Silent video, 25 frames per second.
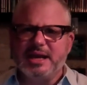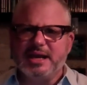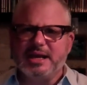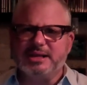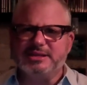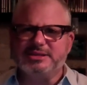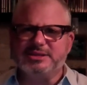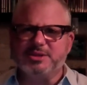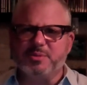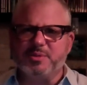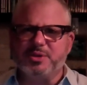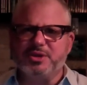
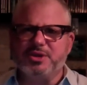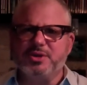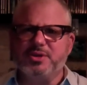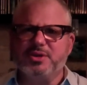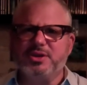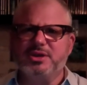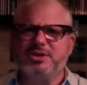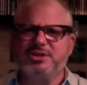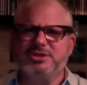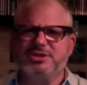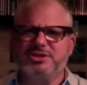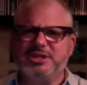is that we don't
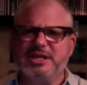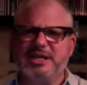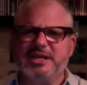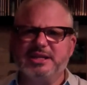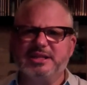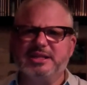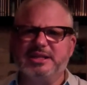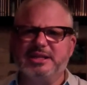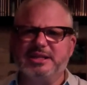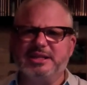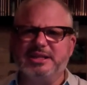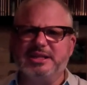
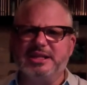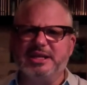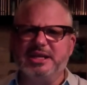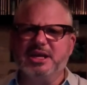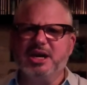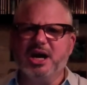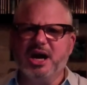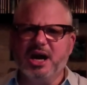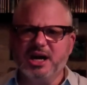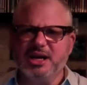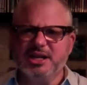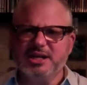understand that in the
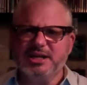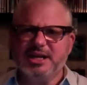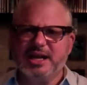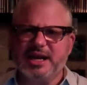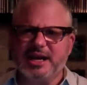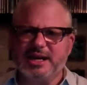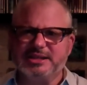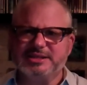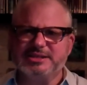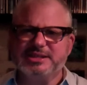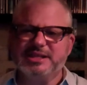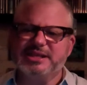
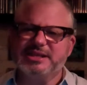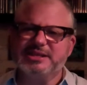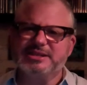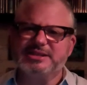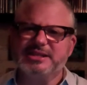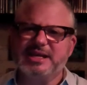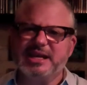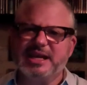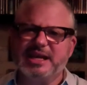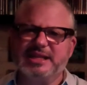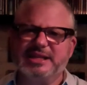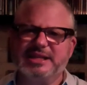context he is
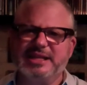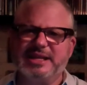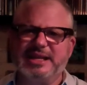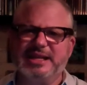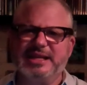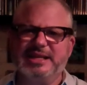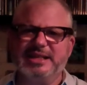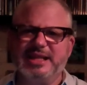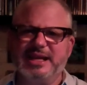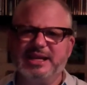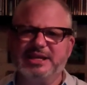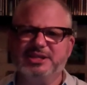saying that
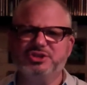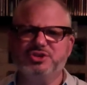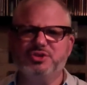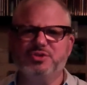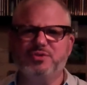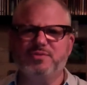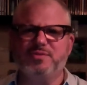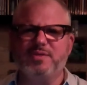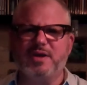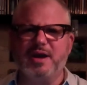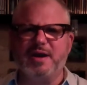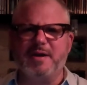he likes to
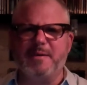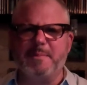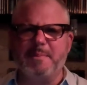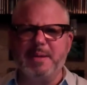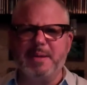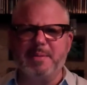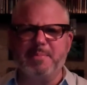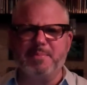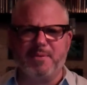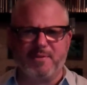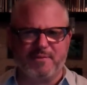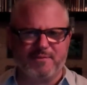fire
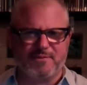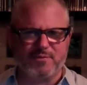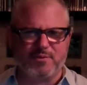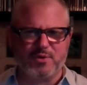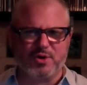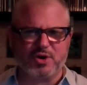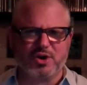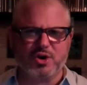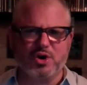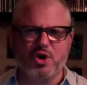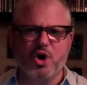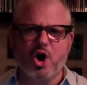people
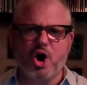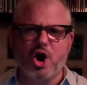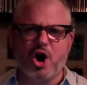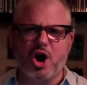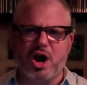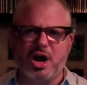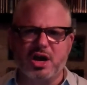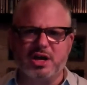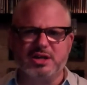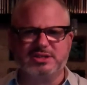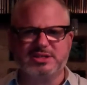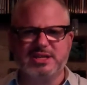for
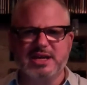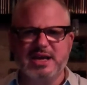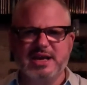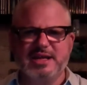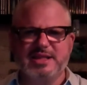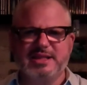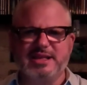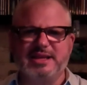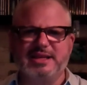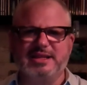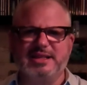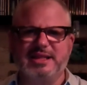cause,
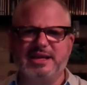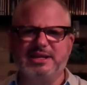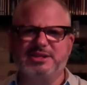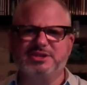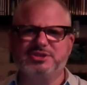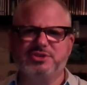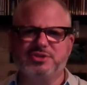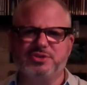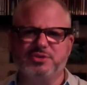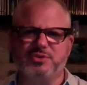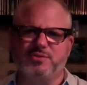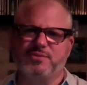that he likes
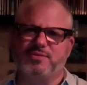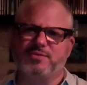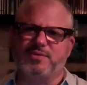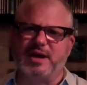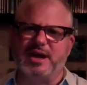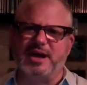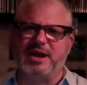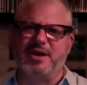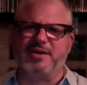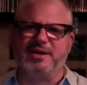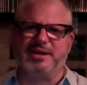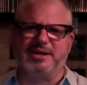to
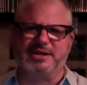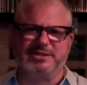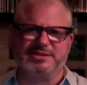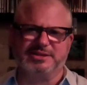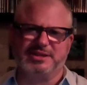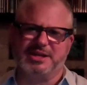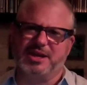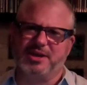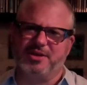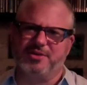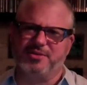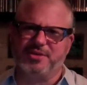fire his
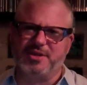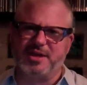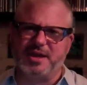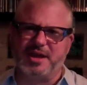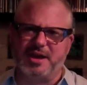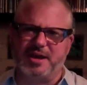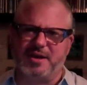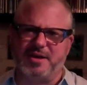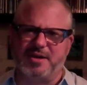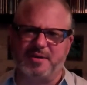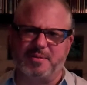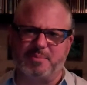health
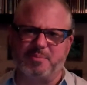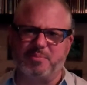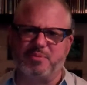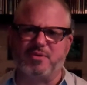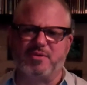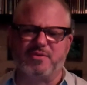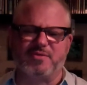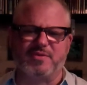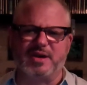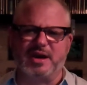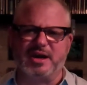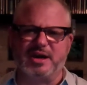care
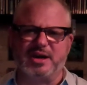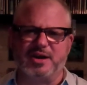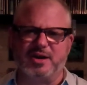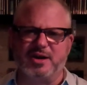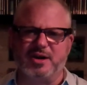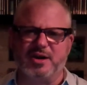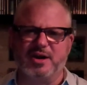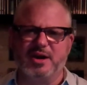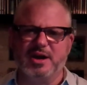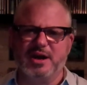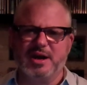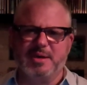
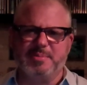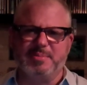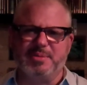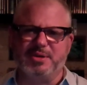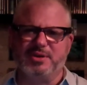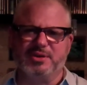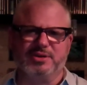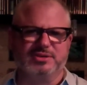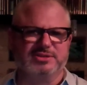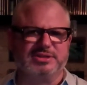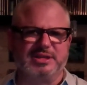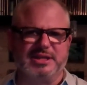provider
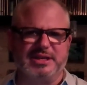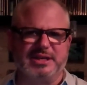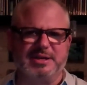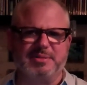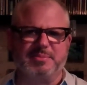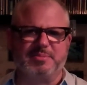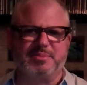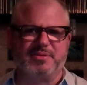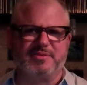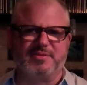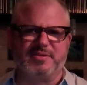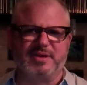because they
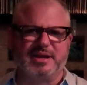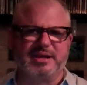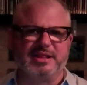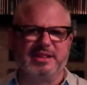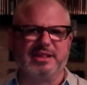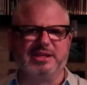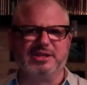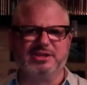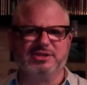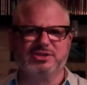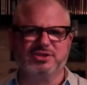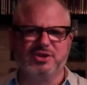didn't provide
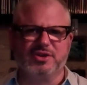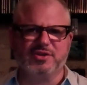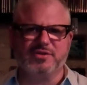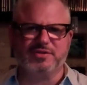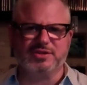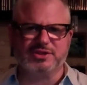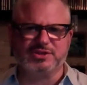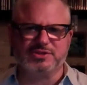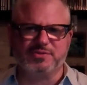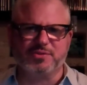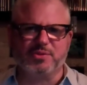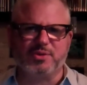the
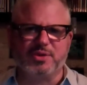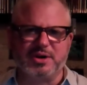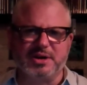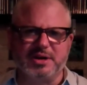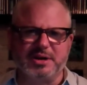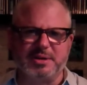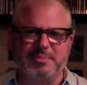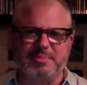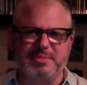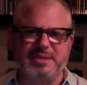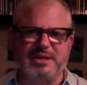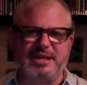service for
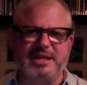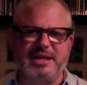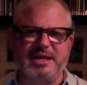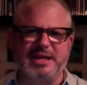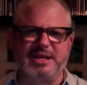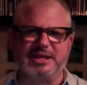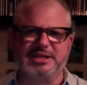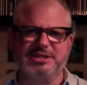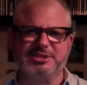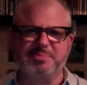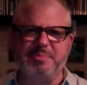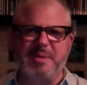him that he
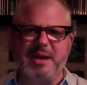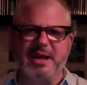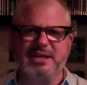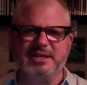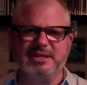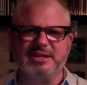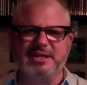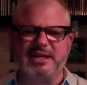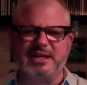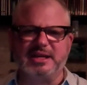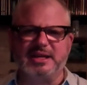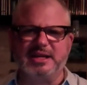
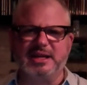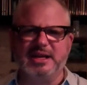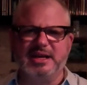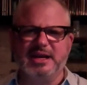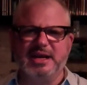expected.